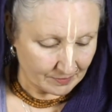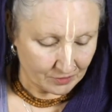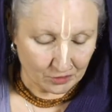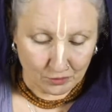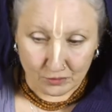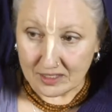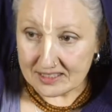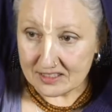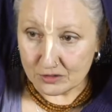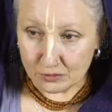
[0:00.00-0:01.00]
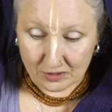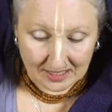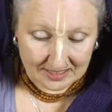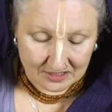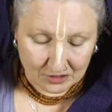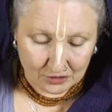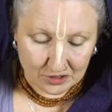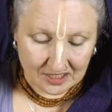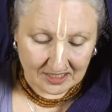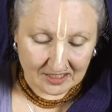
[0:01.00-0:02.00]
So let's do text
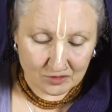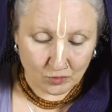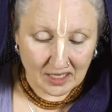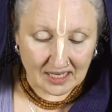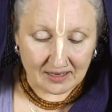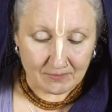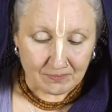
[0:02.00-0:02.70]
13 as well.